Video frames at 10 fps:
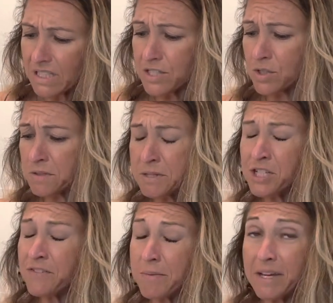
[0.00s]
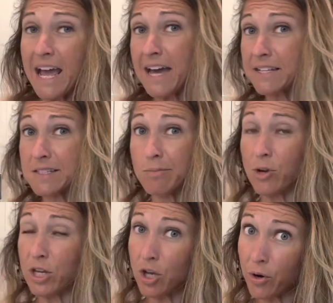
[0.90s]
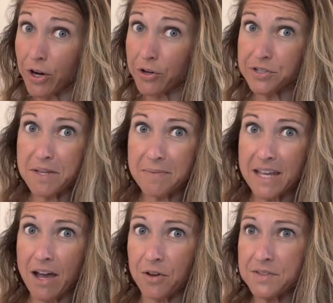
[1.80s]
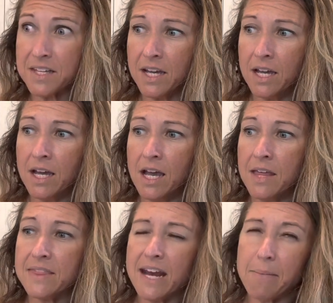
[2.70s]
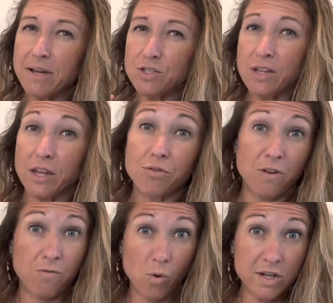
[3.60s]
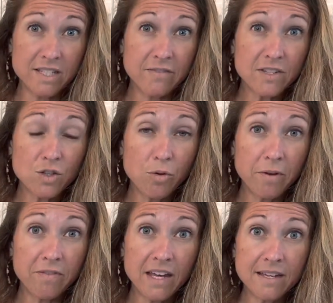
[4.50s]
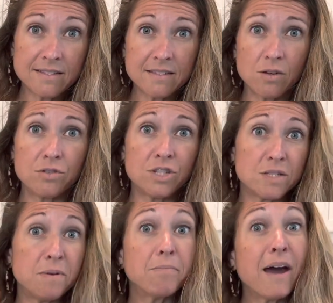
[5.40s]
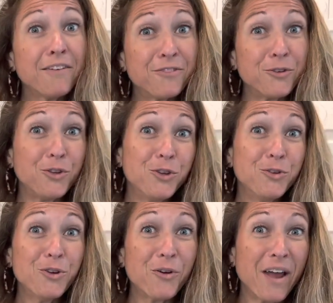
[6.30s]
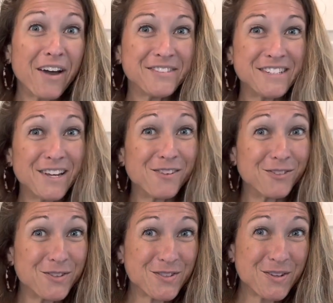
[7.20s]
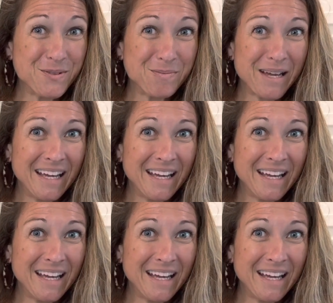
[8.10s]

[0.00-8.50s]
So especially if I'm gonna add in some Greek yogurt or something else, then I might do like 3/4 of a scoop of this. So just be mindful, you don't have to take a full scoop.